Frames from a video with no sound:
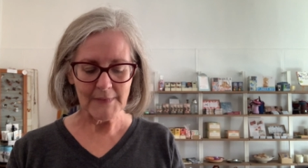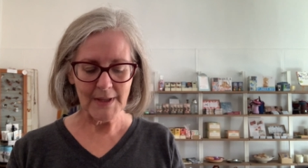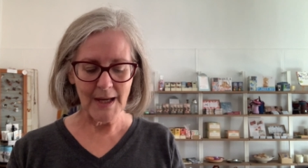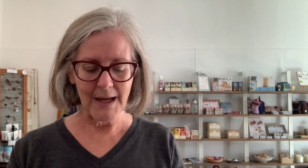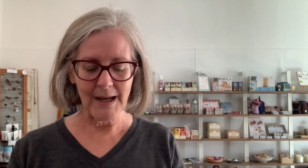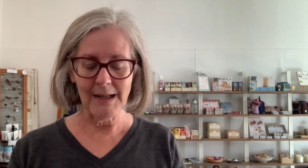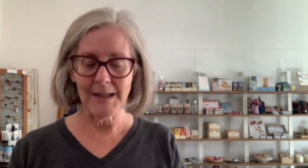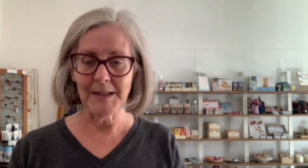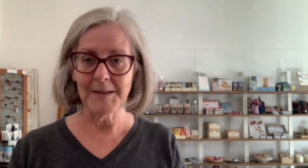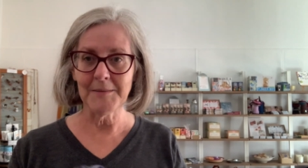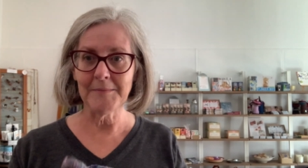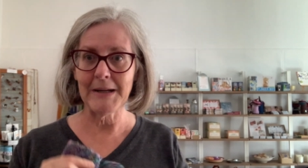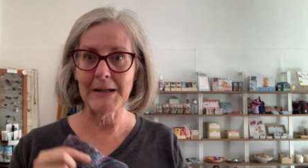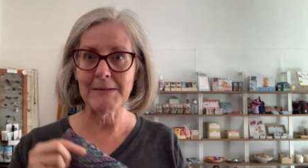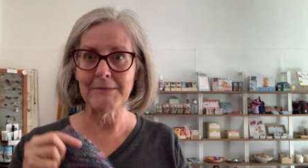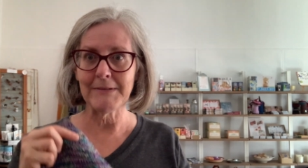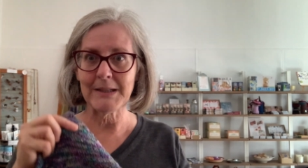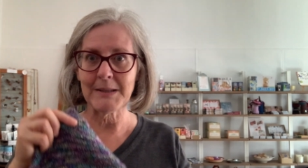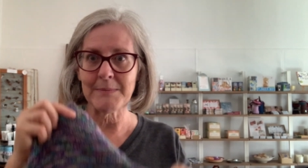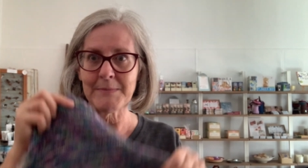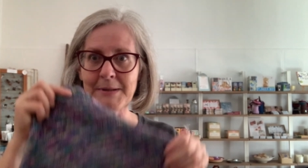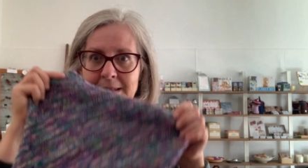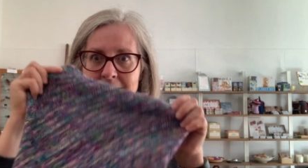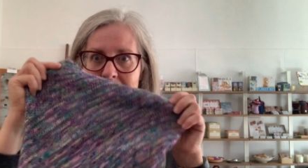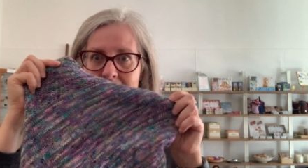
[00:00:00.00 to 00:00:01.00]
um, I
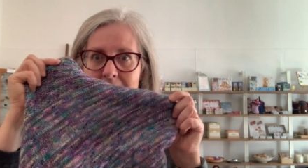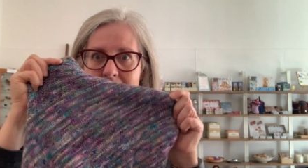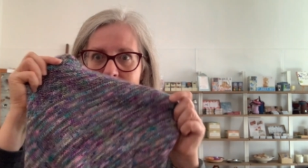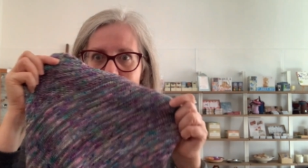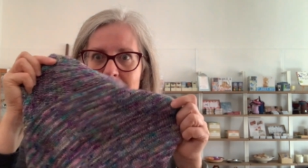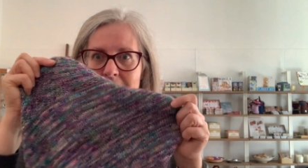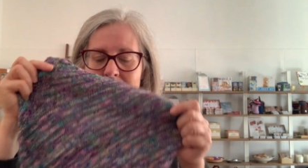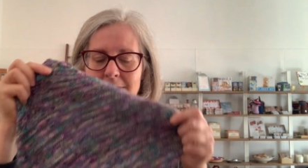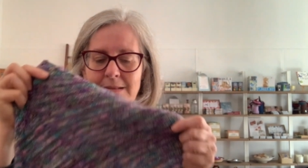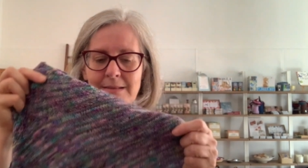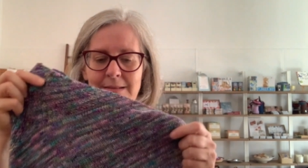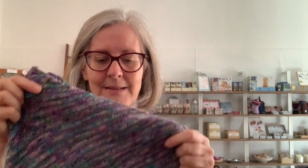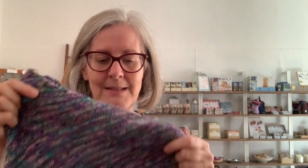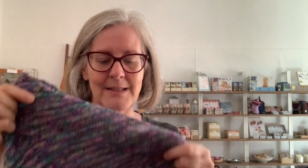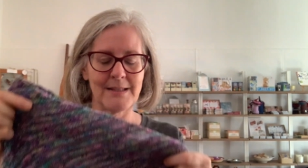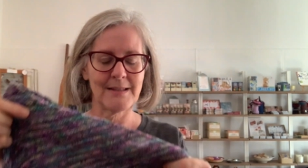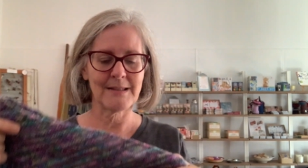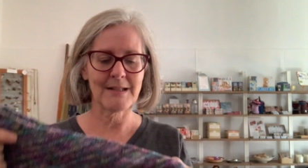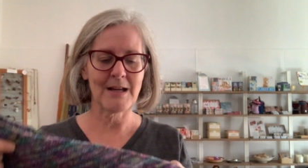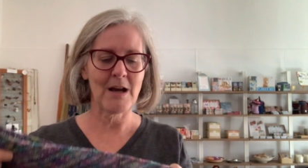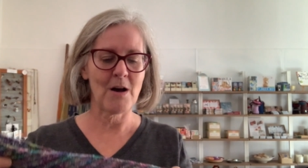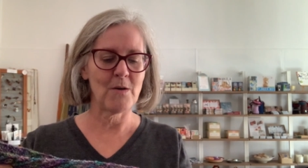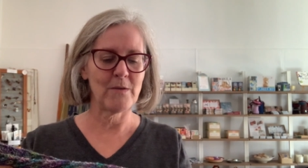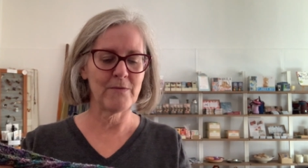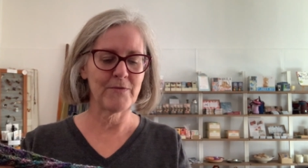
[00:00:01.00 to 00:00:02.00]
recommend this this
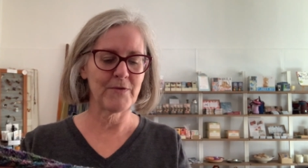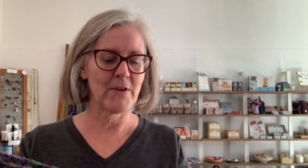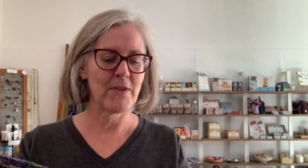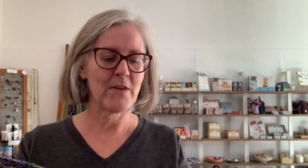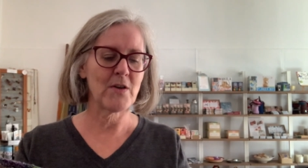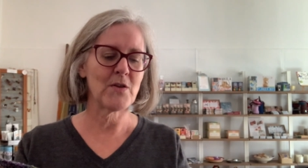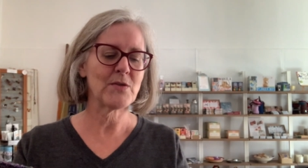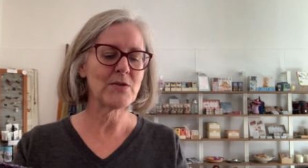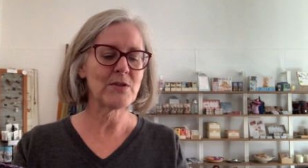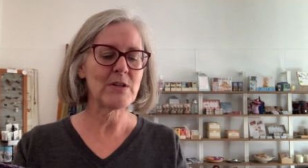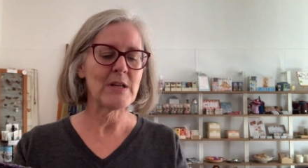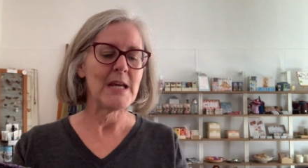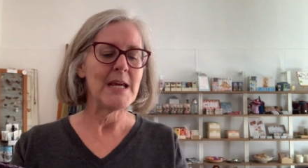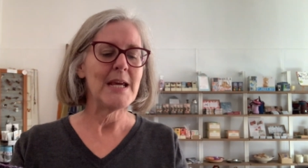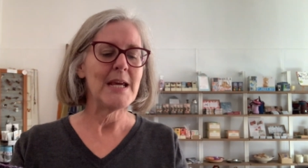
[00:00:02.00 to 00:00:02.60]
cowl for those.